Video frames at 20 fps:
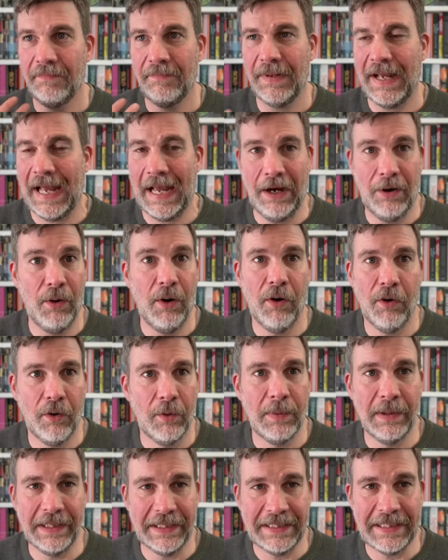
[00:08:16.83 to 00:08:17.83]
how
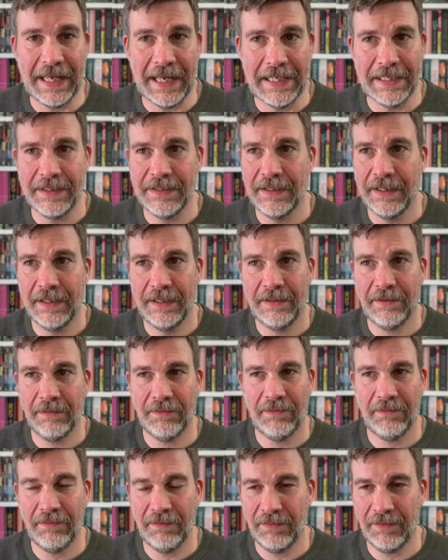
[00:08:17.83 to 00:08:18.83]
horrible it gets.
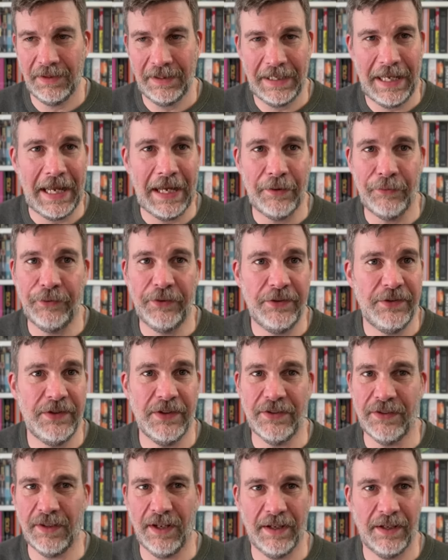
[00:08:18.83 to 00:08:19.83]
Cows is
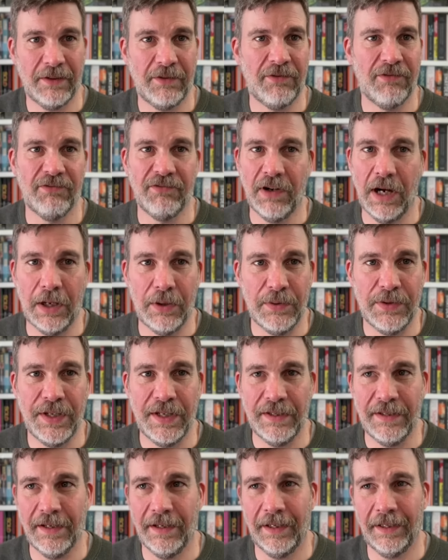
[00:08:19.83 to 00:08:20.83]
just kind of gross.
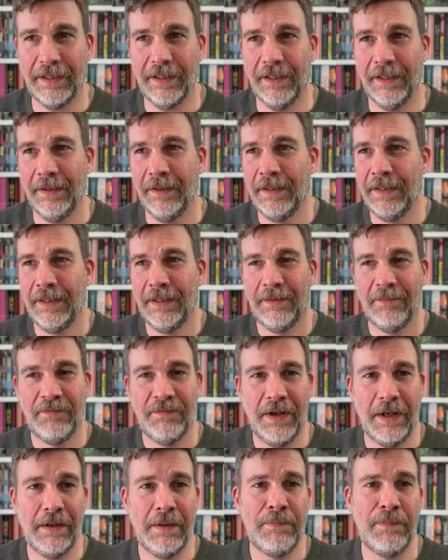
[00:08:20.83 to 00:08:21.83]
It's like a
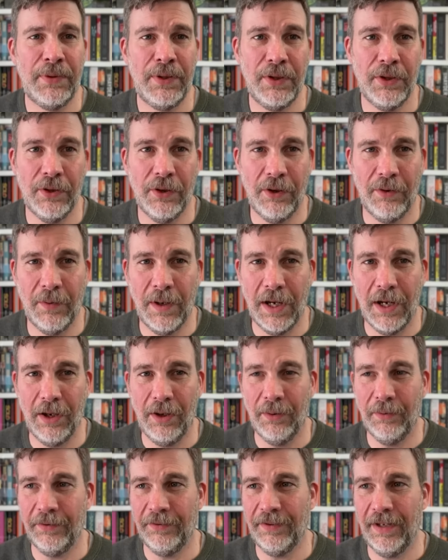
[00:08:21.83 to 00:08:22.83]
very
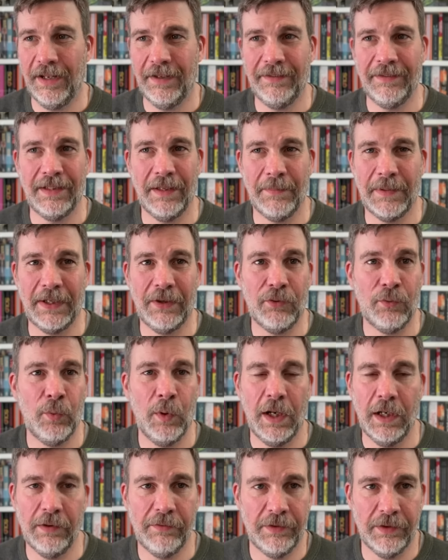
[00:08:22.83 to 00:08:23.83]
puerile, it's like something a
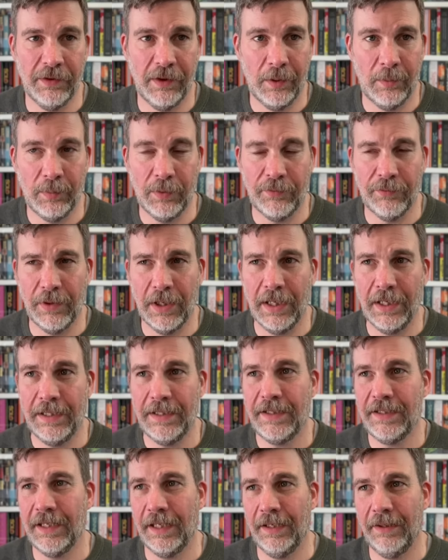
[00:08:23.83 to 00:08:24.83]
12-year-old would
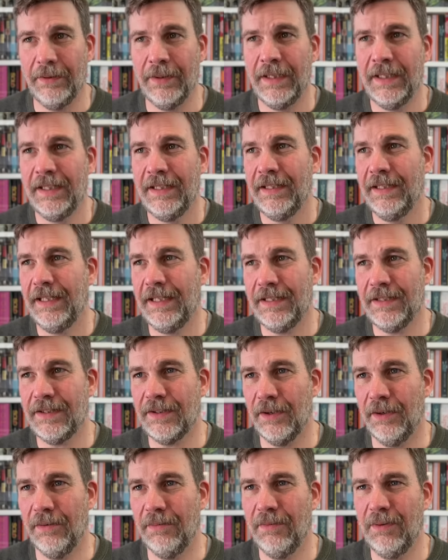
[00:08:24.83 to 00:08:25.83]
write. So it's
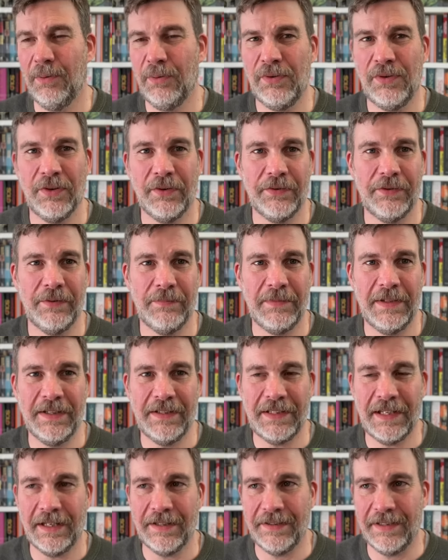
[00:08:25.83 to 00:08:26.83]
got all sorts of
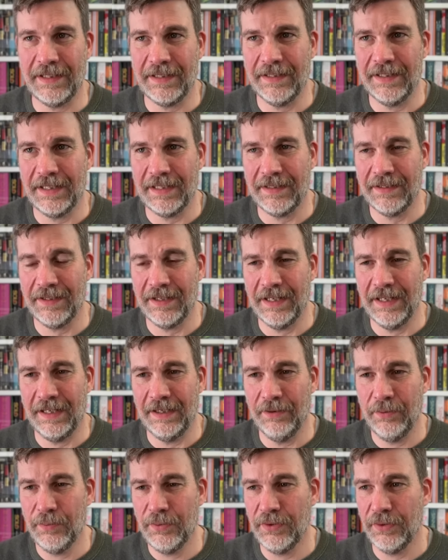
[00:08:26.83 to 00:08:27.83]
disgusting things in
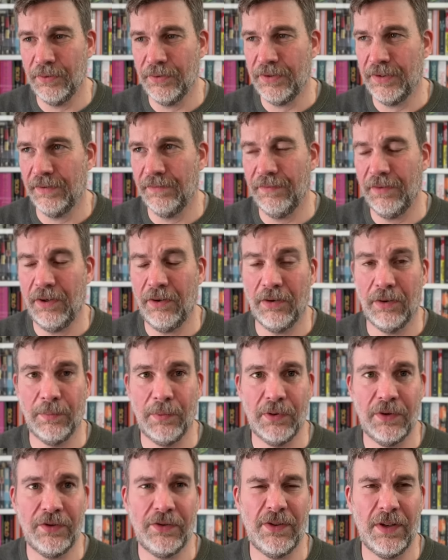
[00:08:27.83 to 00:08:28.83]
it, all sorts of
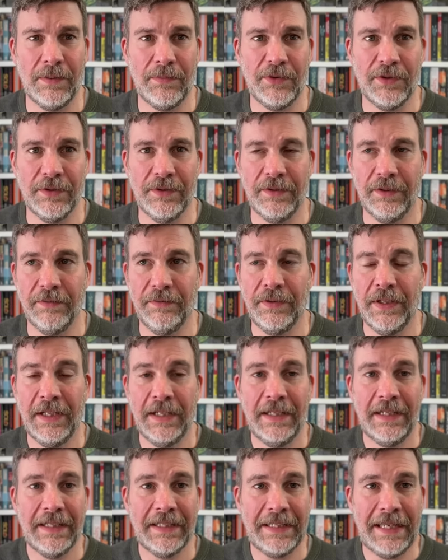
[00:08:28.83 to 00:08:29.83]
horrible descriptions of
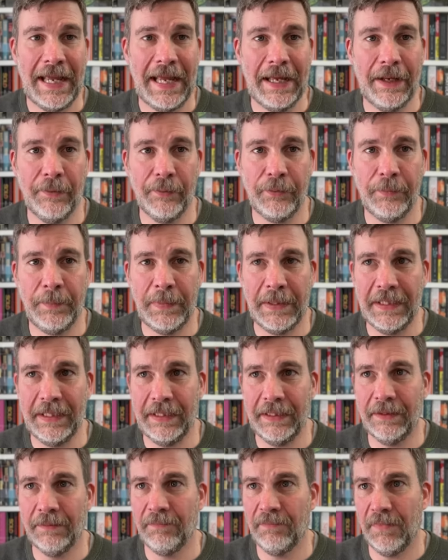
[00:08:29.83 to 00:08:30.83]
cows
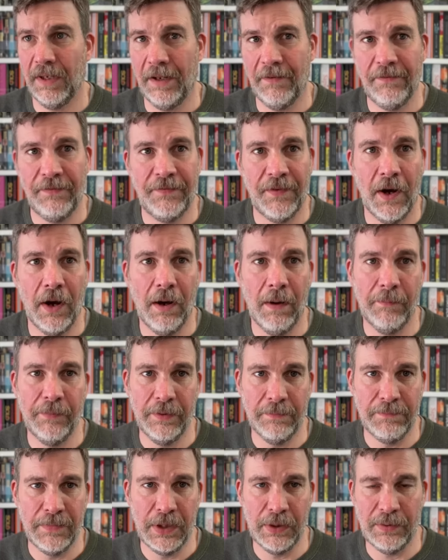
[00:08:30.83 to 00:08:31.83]
being like farmed
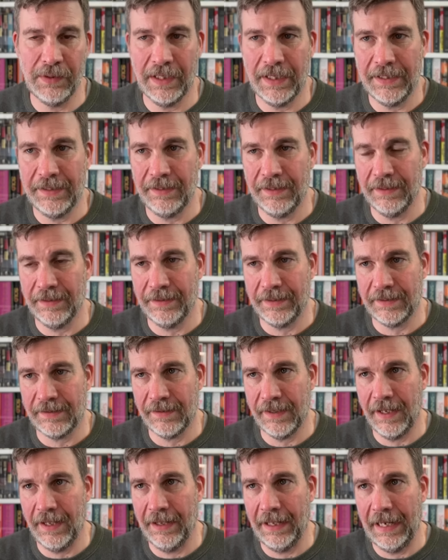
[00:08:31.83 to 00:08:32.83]
and mutilated and things
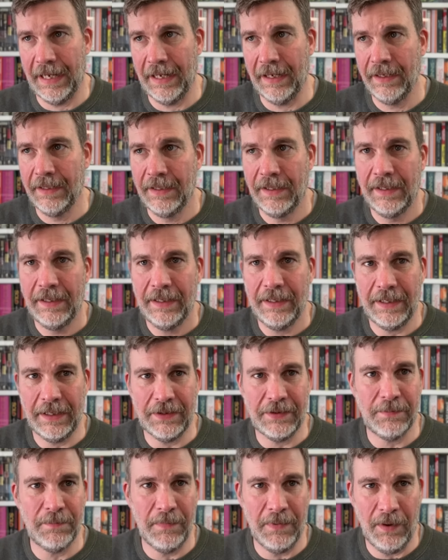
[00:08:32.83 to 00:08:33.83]
like that.
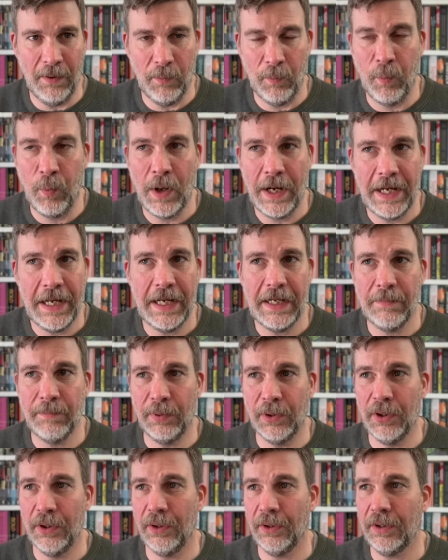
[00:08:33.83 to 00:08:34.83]
It's a weird
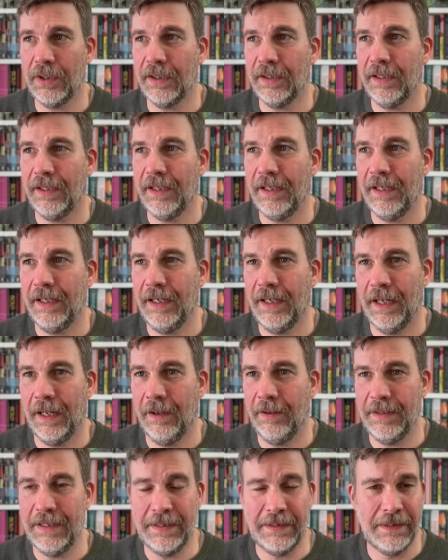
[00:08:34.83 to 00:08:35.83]
book.
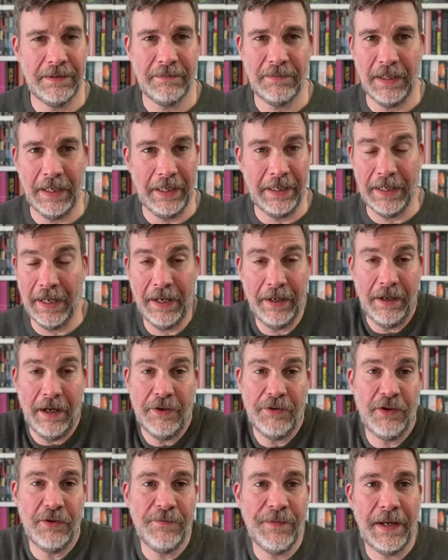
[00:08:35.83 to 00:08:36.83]

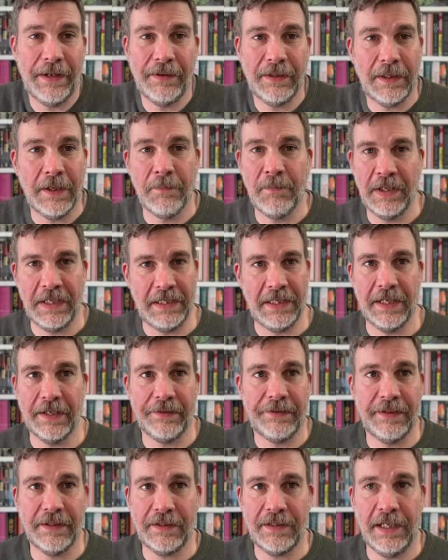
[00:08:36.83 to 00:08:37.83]
I just found it completely
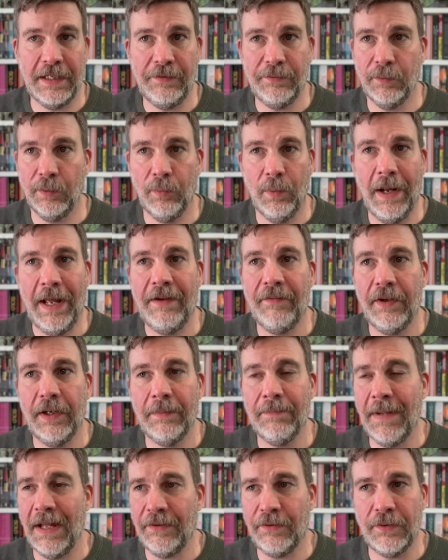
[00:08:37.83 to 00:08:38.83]
unsuccessful.
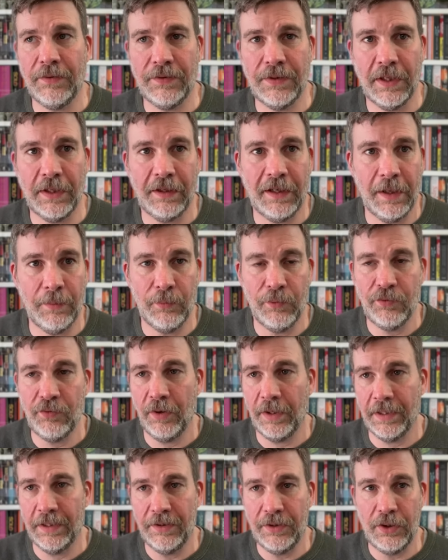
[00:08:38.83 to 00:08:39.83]
Whatever Matthew Stokoe was
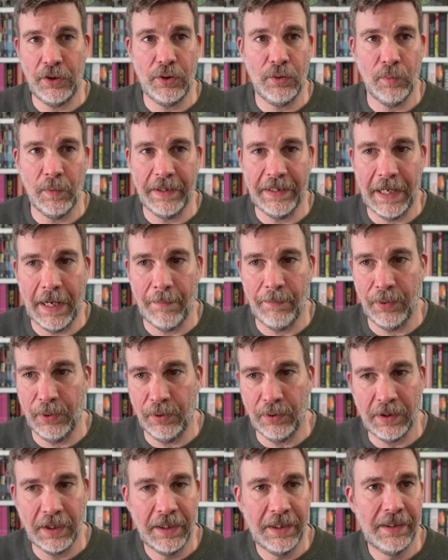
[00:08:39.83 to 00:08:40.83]
trying to do with that
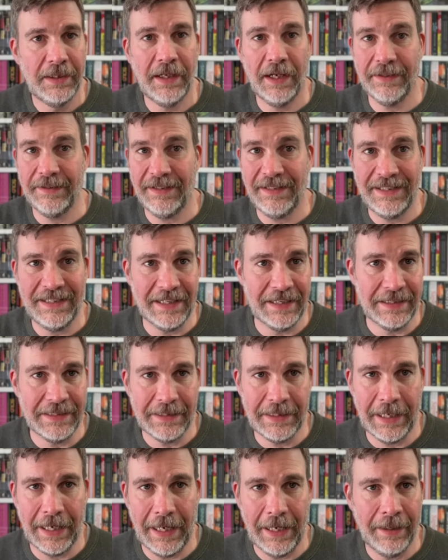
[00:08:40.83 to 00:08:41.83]
book, I just
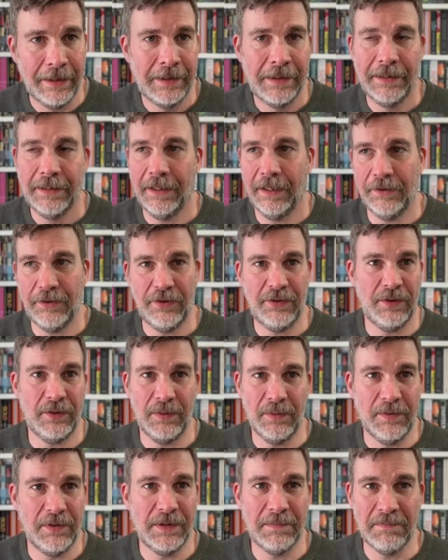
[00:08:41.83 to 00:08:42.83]
didn't get. I just
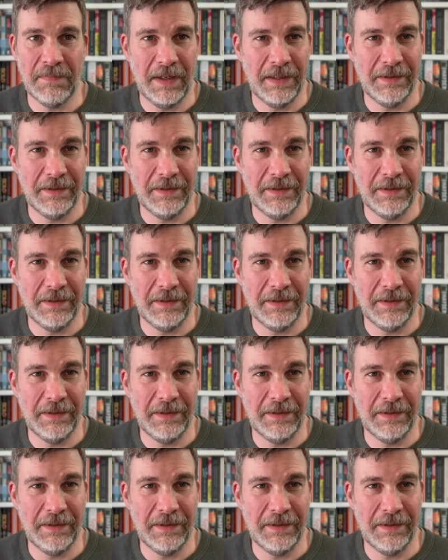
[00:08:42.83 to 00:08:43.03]
thought it was